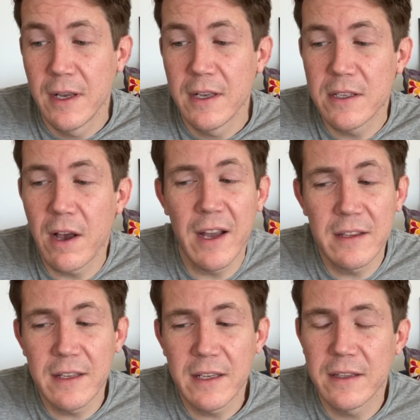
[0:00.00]
So I
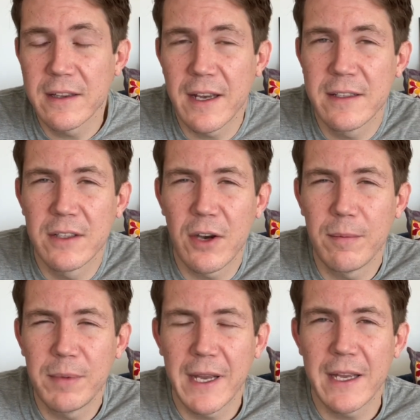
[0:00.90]
think that
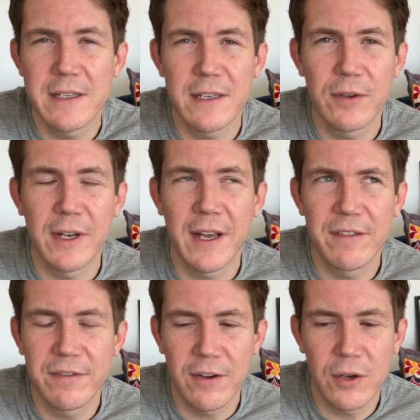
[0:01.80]
complicating your
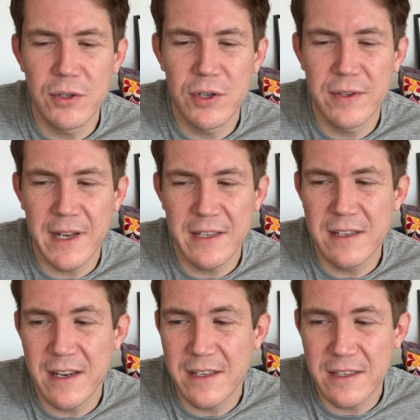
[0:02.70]
life on Tuesday
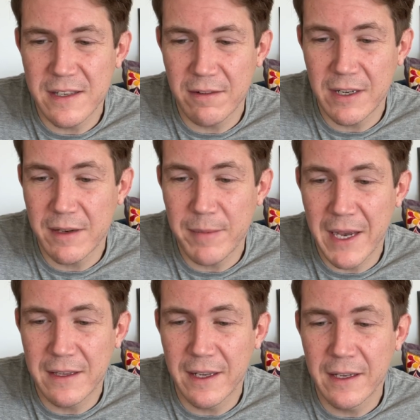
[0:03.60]
isn't necessarily a
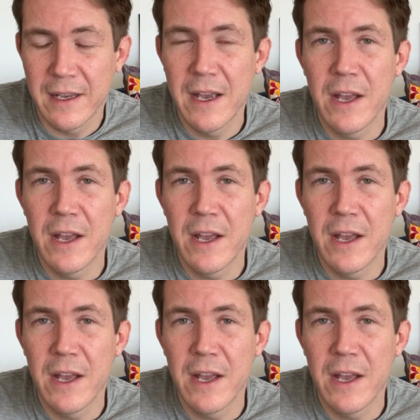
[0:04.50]
bad thing,